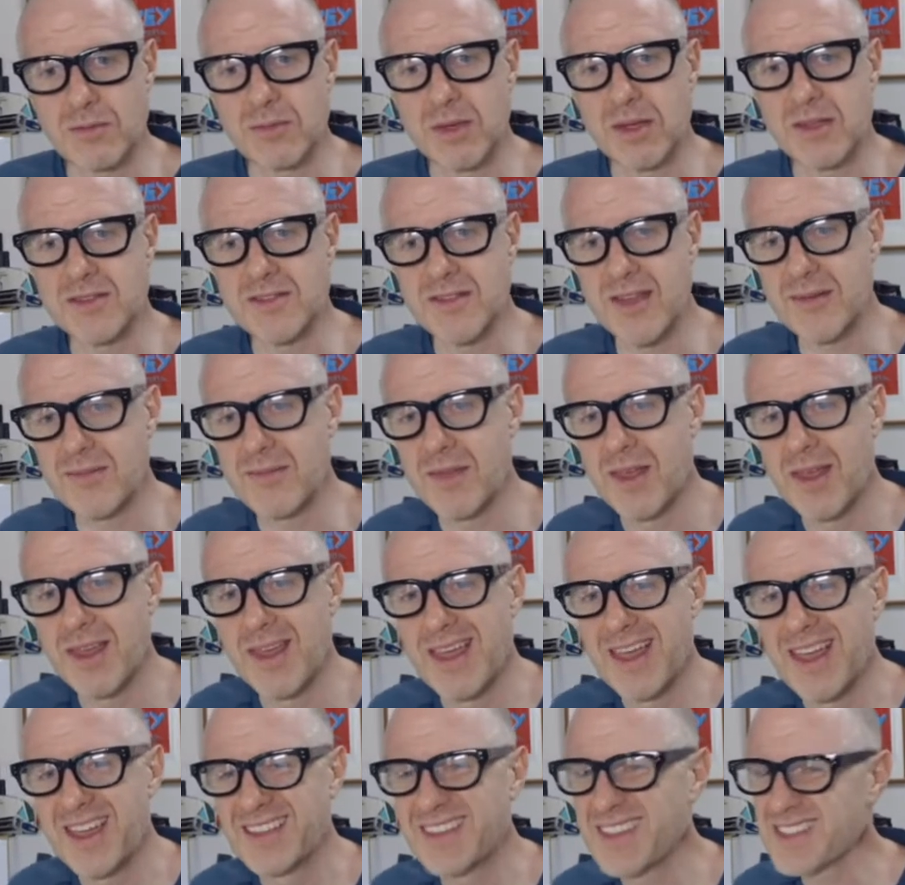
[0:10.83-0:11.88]
but um,
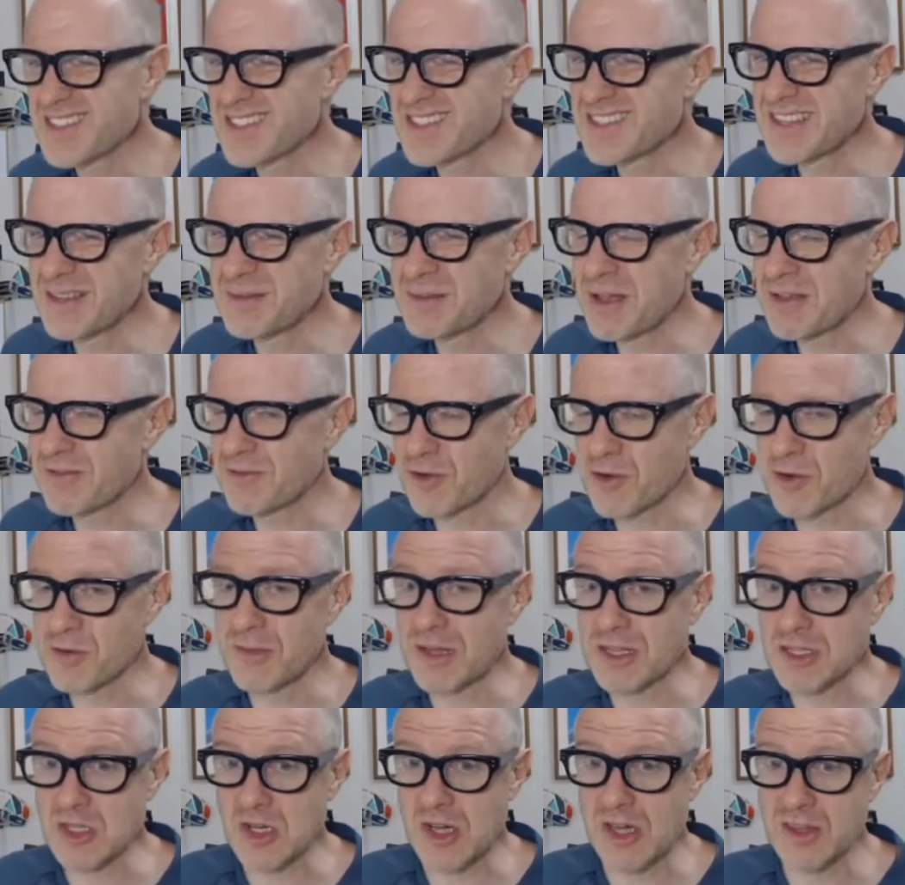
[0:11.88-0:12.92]
it doesn't seem like very
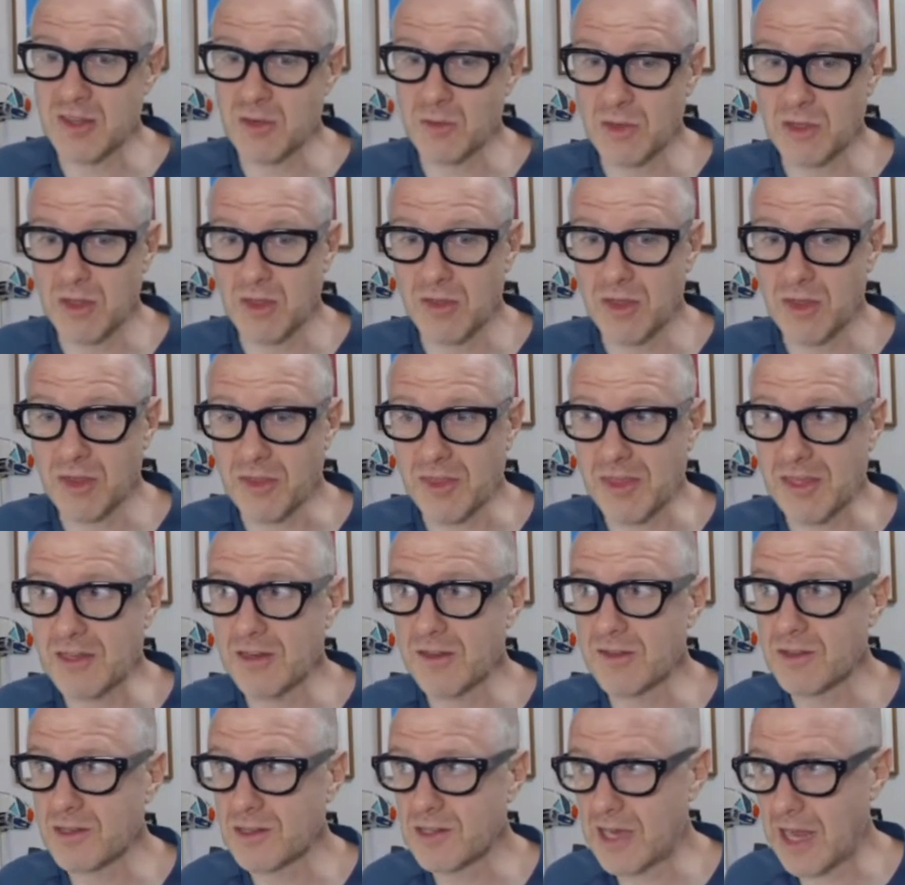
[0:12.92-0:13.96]
much either when you think the end
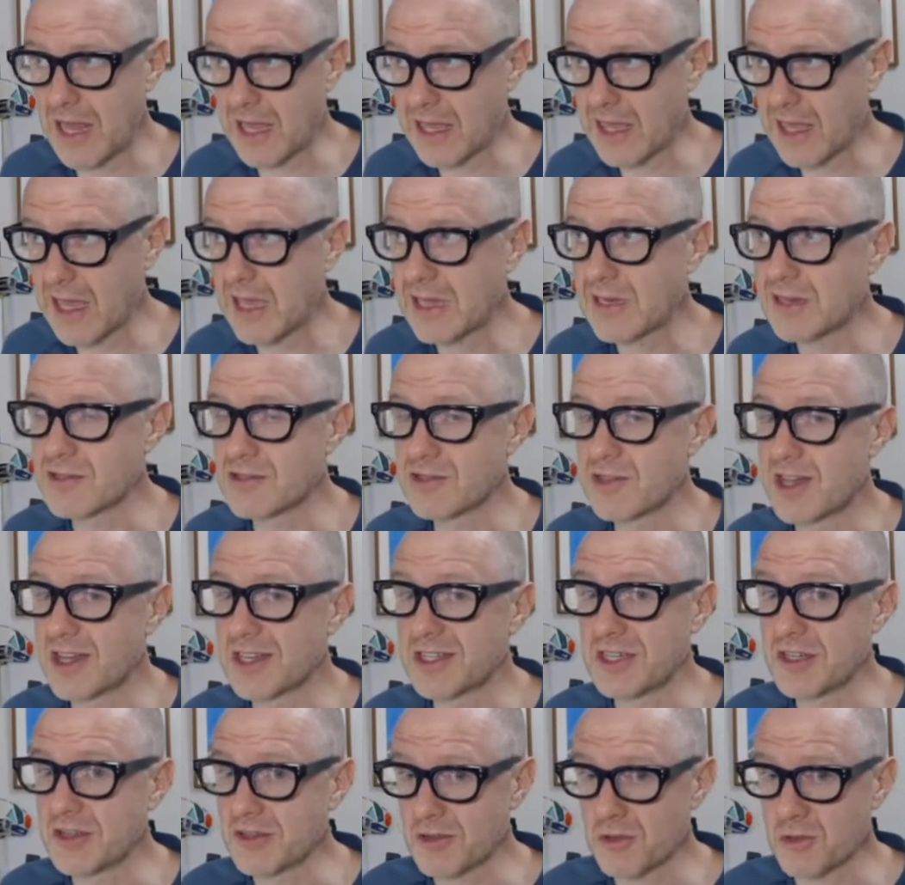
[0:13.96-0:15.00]
of the decade is nine
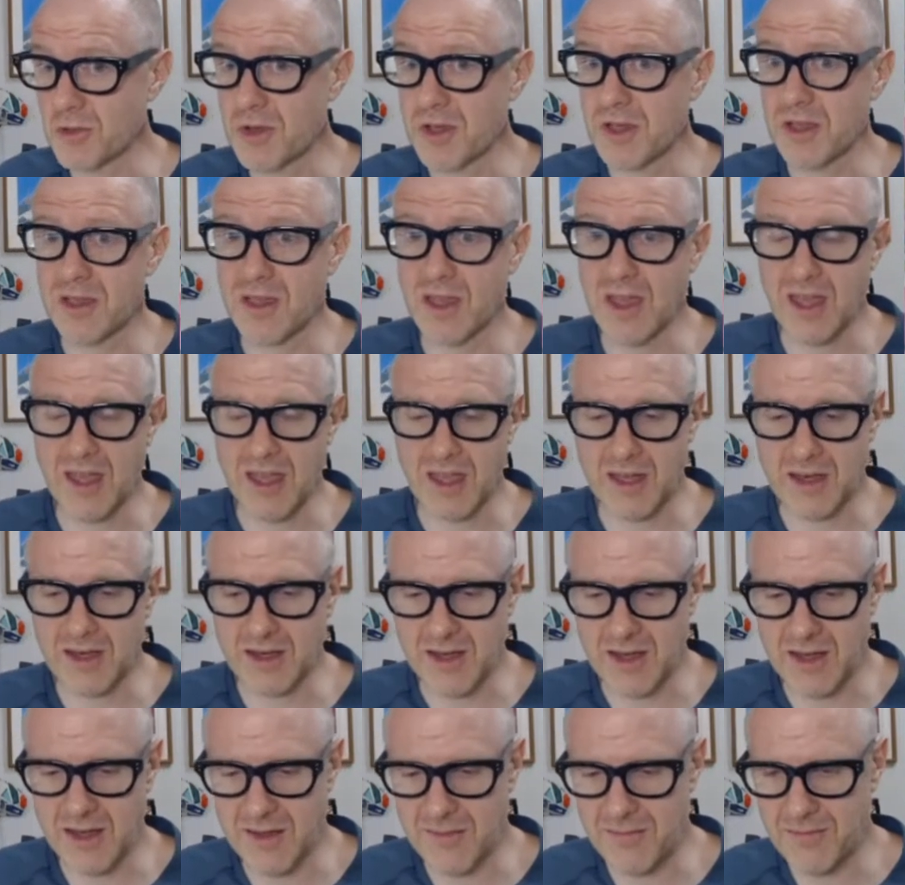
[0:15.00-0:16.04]
years away, and
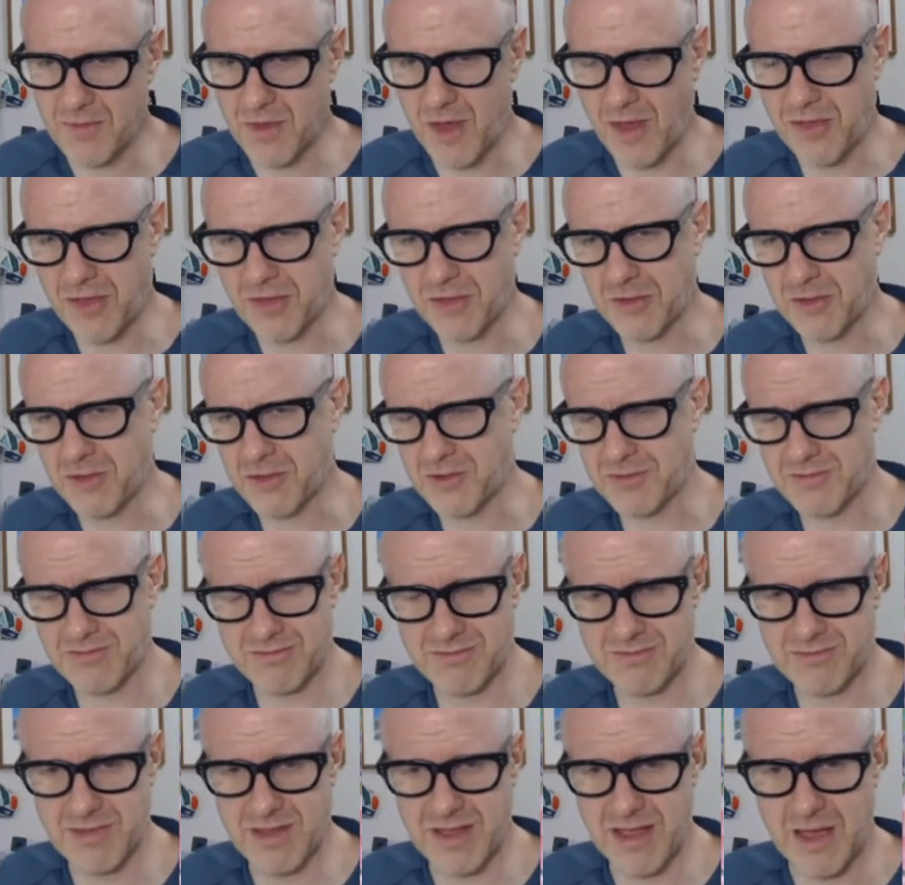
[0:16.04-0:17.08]
um, I think there are
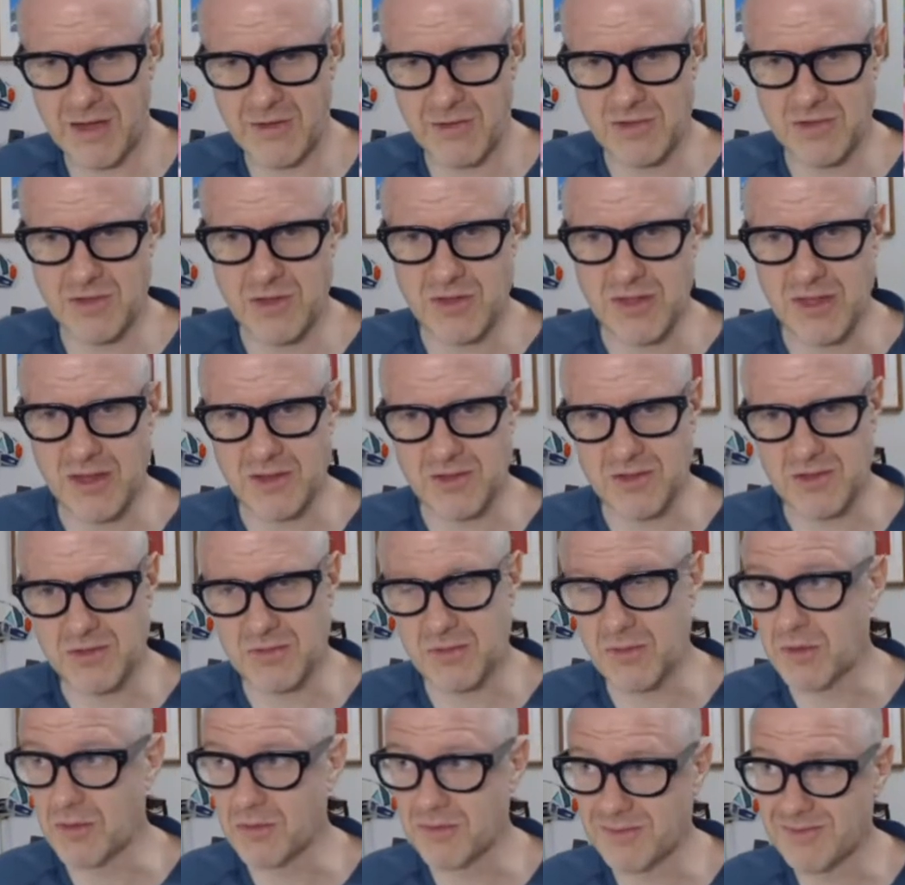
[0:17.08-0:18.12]
hundreds of
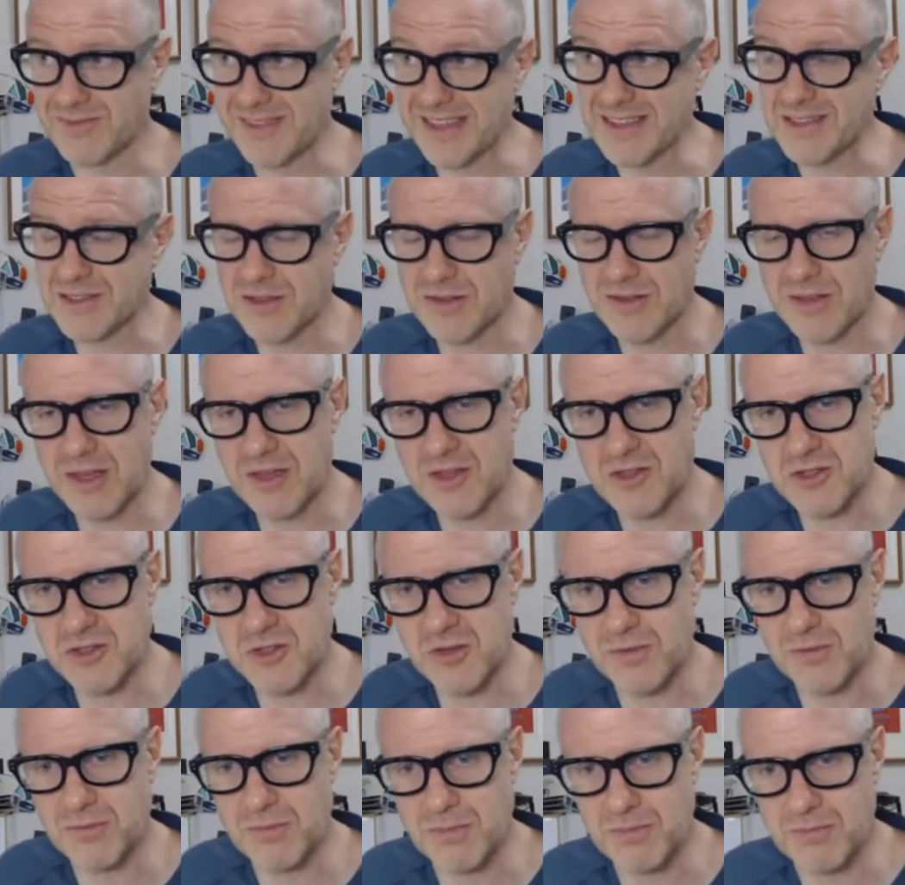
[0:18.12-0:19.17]
thousands, well, tens of thousands
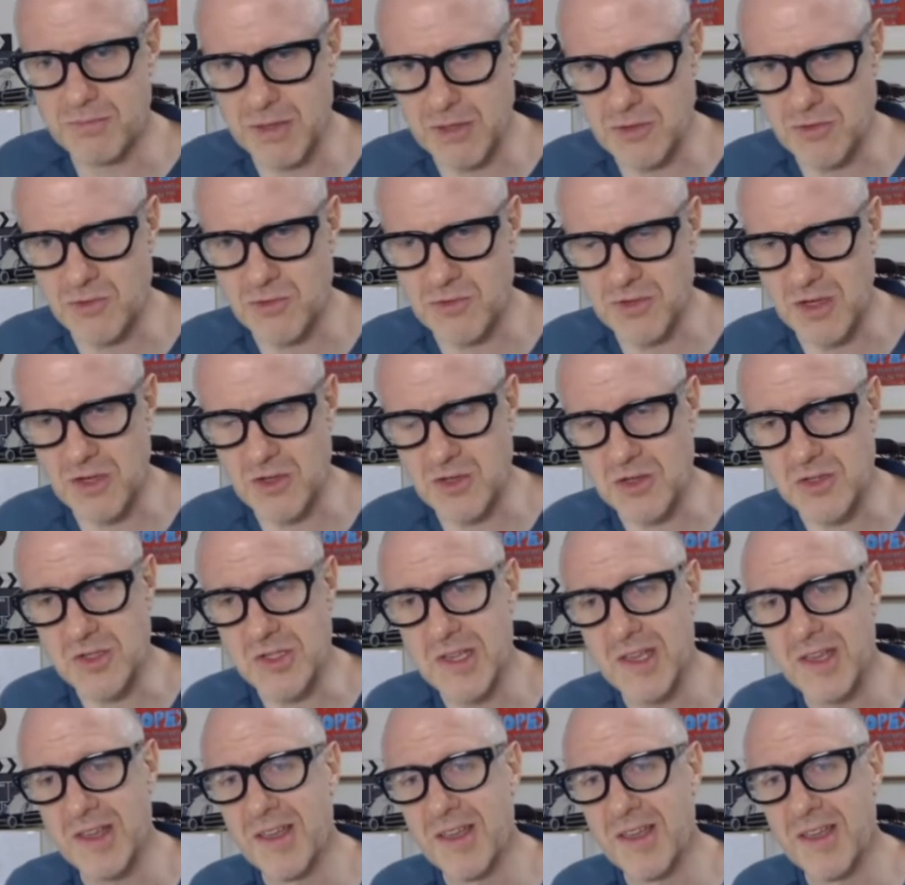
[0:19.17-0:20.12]
of petrol stations.